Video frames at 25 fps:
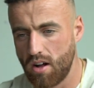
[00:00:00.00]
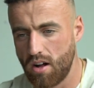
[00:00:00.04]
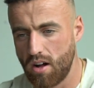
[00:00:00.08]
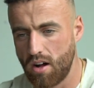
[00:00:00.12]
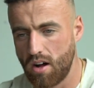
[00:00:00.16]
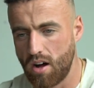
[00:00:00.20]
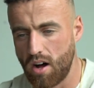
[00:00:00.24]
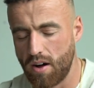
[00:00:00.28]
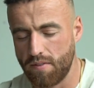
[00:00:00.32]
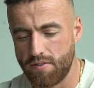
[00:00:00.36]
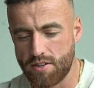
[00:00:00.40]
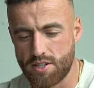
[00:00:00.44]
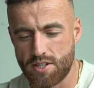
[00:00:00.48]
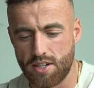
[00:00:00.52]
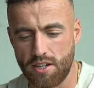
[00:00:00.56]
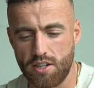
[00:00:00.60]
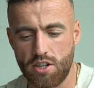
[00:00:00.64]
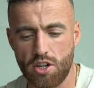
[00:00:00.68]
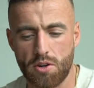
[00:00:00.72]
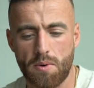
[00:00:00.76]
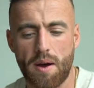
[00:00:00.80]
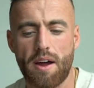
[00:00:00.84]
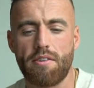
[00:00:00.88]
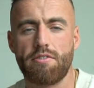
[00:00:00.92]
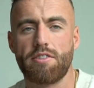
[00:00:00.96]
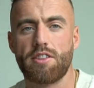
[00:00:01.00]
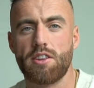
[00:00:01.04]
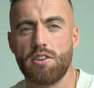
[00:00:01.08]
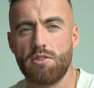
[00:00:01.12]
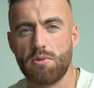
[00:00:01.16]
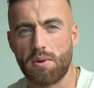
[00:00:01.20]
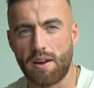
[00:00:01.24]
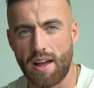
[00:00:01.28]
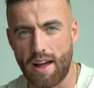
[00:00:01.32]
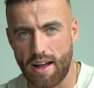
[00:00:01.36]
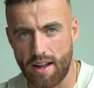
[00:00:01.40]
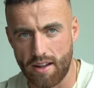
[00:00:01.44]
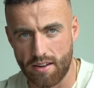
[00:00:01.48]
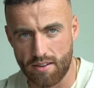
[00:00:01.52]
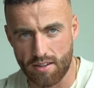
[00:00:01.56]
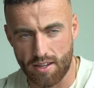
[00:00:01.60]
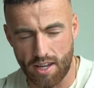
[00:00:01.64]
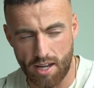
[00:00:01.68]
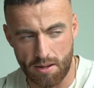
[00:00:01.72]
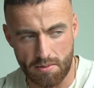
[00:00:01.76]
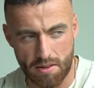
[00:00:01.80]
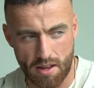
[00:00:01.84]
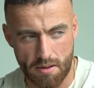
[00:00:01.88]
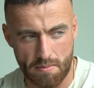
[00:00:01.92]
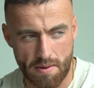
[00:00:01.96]
Obviously do everything you can to
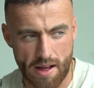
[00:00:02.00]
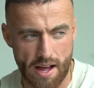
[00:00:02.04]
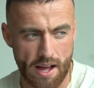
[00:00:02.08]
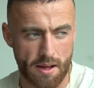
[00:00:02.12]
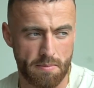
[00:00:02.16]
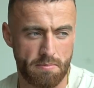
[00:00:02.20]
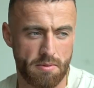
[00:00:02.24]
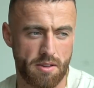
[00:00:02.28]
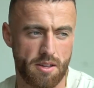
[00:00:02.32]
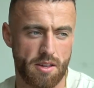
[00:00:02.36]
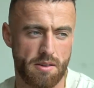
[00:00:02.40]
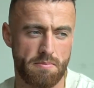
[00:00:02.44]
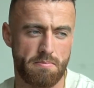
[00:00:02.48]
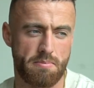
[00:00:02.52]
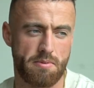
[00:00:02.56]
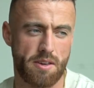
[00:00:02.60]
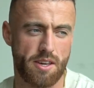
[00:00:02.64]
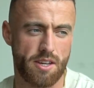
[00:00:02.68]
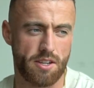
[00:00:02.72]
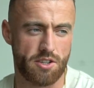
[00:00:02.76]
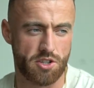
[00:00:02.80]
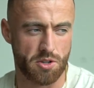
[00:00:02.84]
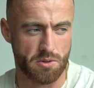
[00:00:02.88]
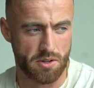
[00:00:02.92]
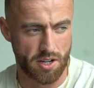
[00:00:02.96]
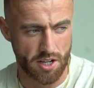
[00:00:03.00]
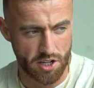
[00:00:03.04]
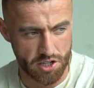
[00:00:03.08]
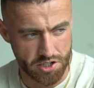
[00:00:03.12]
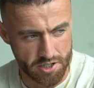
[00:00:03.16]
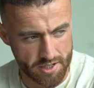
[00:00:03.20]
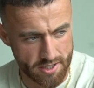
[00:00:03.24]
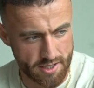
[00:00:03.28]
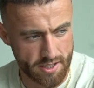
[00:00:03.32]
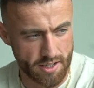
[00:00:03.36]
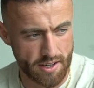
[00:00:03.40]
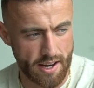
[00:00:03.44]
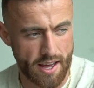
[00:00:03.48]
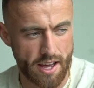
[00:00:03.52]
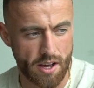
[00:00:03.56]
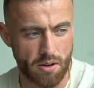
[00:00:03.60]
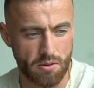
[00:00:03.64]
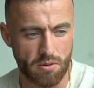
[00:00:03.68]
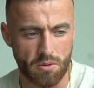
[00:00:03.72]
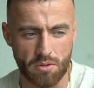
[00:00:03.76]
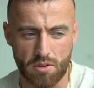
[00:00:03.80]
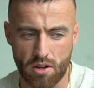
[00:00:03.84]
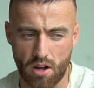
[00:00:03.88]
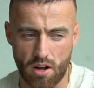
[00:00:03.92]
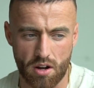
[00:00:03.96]
keep them happy, be judicious in how
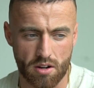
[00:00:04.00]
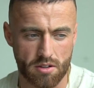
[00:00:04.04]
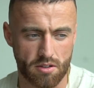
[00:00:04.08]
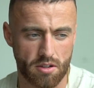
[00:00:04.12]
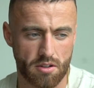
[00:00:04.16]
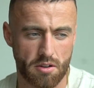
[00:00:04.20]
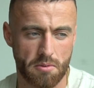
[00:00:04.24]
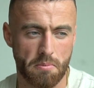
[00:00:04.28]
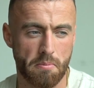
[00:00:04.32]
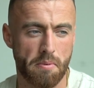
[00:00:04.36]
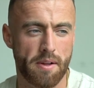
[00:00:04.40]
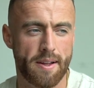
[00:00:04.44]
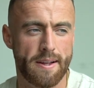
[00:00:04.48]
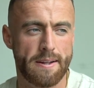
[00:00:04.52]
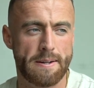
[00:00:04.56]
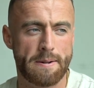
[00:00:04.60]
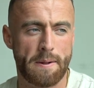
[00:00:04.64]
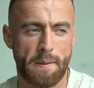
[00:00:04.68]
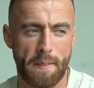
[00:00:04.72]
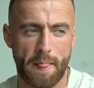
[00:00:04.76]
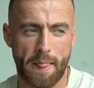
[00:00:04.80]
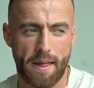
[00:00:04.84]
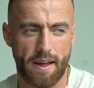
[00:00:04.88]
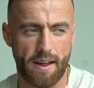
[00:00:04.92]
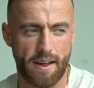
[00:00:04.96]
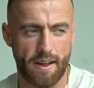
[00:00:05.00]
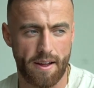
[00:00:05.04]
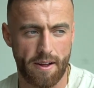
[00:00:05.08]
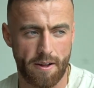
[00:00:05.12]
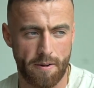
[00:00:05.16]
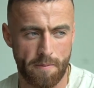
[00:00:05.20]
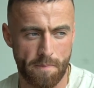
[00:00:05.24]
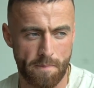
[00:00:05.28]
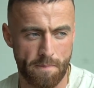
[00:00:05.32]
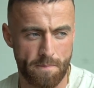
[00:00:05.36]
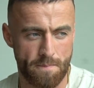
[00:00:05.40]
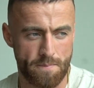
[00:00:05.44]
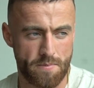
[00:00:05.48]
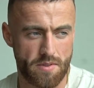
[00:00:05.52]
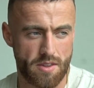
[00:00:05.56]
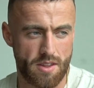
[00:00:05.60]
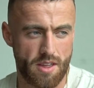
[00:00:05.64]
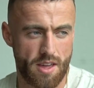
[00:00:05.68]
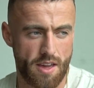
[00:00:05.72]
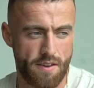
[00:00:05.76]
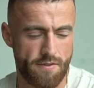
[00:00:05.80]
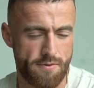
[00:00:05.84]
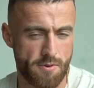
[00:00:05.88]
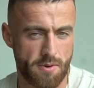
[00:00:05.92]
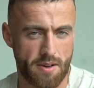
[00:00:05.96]
you talk to them.
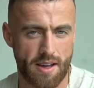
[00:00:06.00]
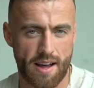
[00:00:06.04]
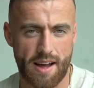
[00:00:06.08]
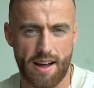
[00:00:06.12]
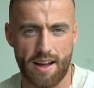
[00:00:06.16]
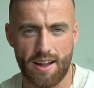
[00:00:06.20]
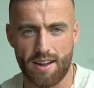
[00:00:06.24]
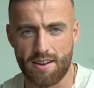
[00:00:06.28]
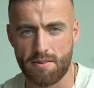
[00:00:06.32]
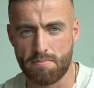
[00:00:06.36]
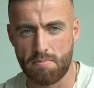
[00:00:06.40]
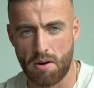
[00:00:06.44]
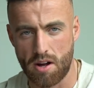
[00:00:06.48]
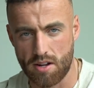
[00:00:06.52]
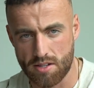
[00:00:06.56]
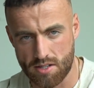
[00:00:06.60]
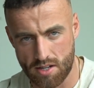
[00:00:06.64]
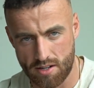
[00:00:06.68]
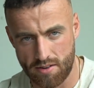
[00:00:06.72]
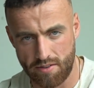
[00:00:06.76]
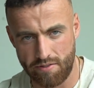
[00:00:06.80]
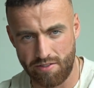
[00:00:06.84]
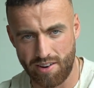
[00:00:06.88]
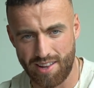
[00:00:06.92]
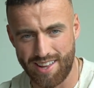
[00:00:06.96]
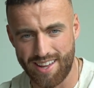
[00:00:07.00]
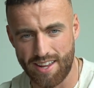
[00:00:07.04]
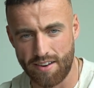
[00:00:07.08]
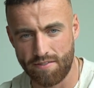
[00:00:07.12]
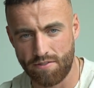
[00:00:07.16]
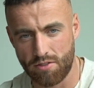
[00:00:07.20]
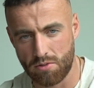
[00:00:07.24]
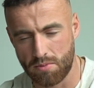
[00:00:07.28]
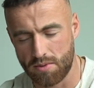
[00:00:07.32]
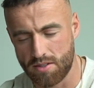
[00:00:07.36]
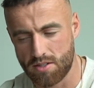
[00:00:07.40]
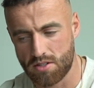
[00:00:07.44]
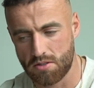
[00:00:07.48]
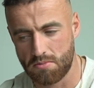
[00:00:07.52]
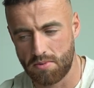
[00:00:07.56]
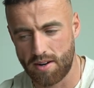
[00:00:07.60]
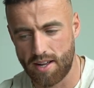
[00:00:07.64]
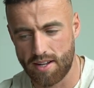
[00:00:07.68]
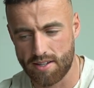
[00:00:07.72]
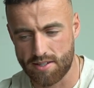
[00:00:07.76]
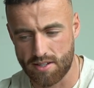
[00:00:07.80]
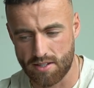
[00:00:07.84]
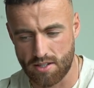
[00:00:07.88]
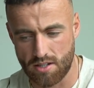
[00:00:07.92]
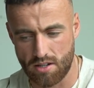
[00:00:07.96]
If you can positively influence someone
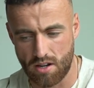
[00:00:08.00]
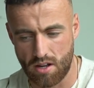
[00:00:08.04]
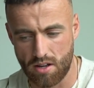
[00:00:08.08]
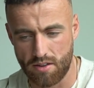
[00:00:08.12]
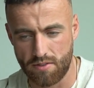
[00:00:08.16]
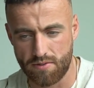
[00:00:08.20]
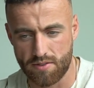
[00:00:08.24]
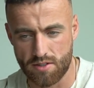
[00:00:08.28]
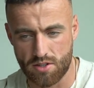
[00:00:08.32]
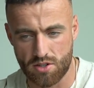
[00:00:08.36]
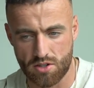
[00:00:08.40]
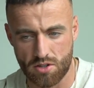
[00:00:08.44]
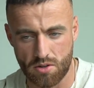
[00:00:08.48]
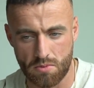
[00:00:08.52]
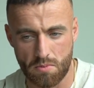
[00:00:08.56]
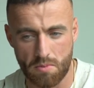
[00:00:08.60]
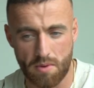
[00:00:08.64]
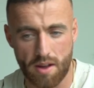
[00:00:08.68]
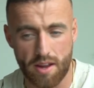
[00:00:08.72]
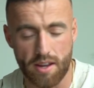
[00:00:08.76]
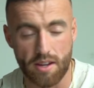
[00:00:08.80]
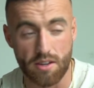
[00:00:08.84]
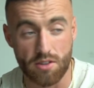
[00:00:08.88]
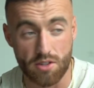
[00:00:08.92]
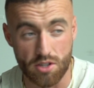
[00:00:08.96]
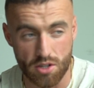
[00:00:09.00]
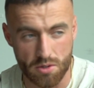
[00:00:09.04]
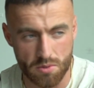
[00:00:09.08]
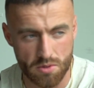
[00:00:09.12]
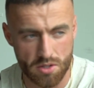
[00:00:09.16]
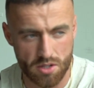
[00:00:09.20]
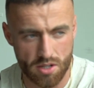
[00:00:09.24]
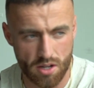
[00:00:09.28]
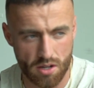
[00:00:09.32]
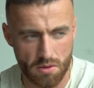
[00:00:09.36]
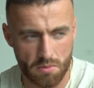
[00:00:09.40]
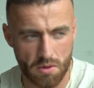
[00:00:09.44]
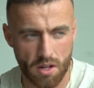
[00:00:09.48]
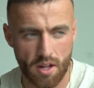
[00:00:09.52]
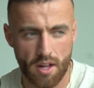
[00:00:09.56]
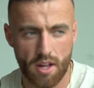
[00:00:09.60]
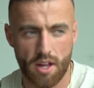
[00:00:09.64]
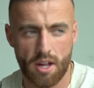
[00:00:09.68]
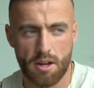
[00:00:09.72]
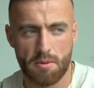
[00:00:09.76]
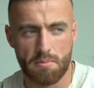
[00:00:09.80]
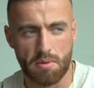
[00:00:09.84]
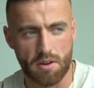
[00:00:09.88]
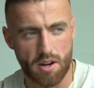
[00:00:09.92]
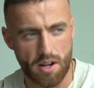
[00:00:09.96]
else's life in some way, do so,
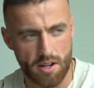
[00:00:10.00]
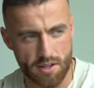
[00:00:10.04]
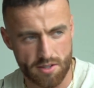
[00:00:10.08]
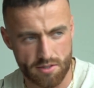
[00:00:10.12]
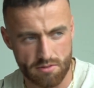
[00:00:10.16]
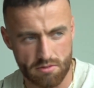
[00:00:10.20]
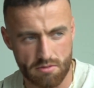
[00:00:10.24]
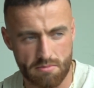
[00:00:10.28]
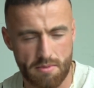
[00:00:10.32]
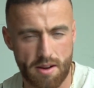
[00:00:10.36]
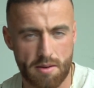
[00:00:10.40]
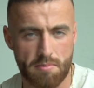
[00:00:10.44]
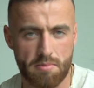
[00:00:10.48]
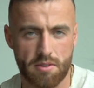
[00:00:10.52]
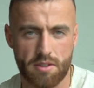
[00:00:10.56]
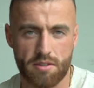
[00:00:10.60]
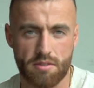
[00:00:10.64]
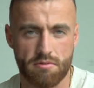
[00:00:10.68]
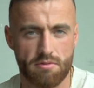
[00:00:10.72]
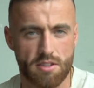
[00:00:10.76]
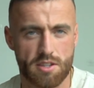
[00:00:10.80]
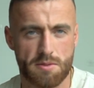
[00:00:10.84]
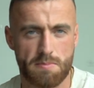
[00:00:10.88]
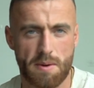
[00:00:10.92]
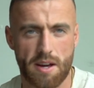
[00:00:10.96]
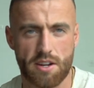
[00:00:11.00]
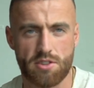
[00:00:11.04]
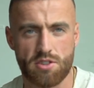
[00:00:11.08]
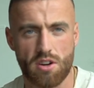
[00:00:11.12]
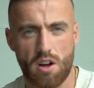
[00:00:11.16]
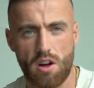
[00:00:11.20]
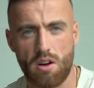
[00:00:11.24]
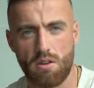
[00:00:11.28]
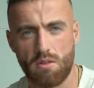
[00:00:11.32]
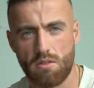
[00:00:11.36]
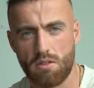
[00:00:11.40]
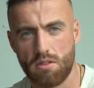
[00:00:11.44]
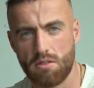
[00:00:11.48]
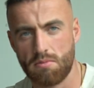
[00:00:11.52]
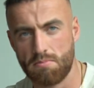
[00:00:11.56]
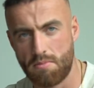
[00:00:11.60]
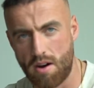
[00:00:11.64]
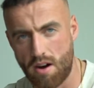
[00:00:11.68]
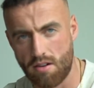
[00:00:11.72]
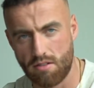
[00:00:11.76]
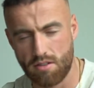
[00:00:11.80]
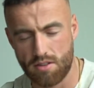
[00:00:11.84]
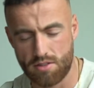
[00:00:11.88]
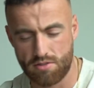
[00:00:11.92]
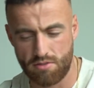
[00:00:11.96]
but also remember to respect your own
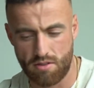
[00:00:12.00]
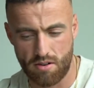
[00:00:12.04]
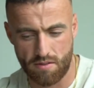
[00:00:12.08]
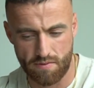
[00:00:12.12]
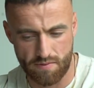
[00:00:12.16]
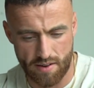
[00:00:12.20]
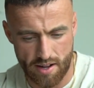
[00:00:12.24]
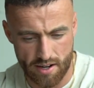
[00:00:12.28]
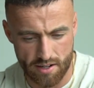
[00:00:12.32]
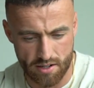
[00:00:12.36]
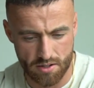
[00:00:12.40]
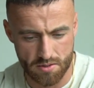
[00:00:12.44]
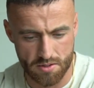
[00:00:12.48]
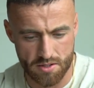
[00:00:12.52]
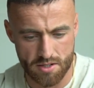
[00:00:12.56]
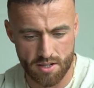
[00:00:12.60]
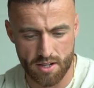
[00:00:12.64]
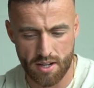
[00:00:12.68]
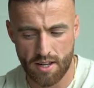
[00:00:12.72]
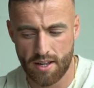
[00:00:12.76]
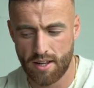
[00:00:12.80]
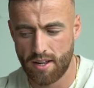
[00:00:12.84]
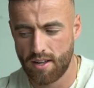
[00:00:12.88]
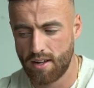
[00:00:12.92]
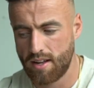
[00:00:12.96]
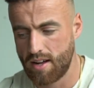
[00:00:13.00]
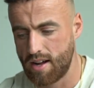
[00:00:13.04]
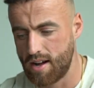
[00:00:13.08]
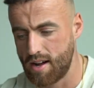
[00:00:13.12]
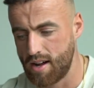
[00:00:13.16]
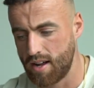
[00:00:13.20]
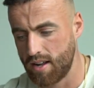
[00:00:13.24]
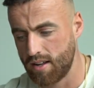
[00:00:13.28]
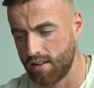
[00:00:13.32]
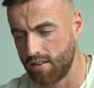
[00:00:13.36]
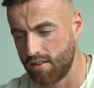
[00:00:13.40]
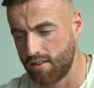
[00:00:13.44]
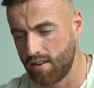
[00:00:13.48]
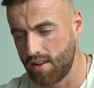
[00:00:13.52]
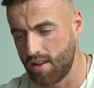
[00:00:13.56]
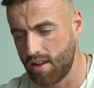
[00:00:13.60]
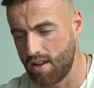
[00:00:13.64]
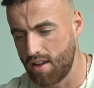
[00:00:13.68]
morals, your own values, and